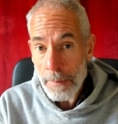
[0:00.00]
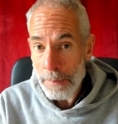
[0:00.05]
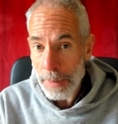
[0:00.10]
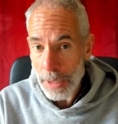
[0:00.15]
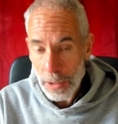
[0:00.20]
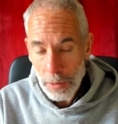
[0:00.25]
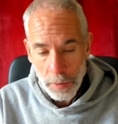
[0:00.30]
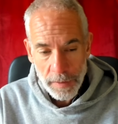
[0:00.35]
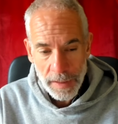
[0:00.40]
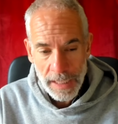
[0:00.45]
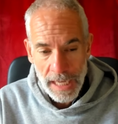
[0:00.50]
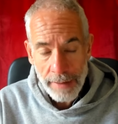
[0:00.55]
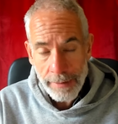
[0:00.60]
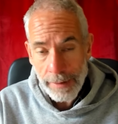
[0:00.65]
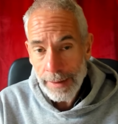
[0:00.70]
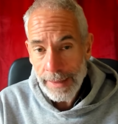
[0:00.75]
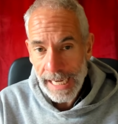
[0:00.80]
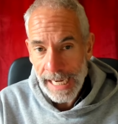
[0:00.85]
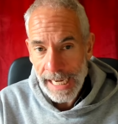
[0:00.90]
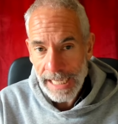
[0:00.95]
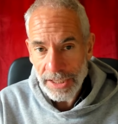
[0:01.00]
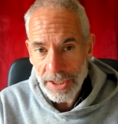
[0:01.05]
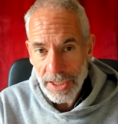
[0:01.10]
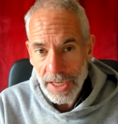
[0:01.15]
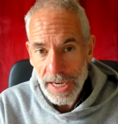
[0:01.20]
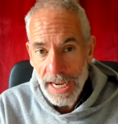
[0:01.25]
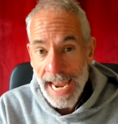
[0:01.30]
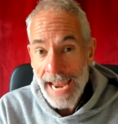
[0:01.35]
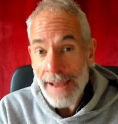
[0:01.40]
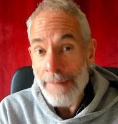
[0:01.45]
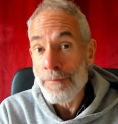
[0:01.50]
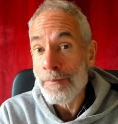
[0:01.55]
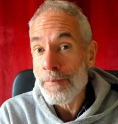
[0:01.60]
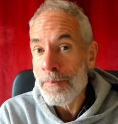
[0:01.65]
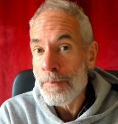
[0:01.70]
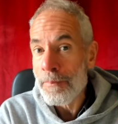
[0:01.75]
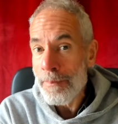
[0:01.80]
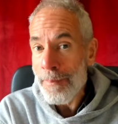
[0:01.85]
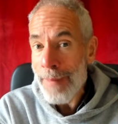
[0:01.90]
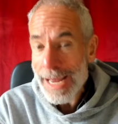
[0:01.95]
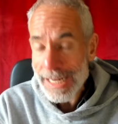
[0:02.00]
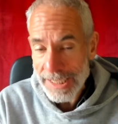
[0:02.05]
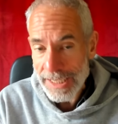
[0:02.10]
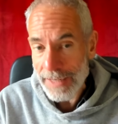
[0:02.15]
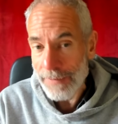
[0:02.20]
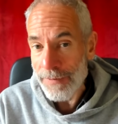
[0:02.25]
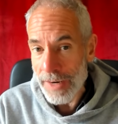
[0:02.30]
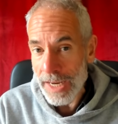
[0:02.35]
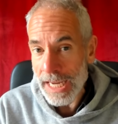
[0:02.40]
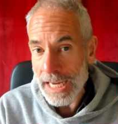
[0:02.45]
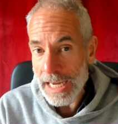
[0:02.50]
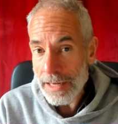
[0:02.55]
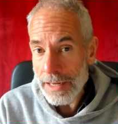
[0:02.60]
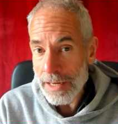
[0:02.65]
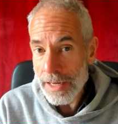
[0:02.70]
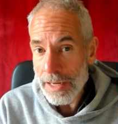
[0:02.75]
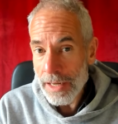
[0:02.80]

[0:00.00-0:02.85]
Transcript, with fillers: but the other thing is, it massively,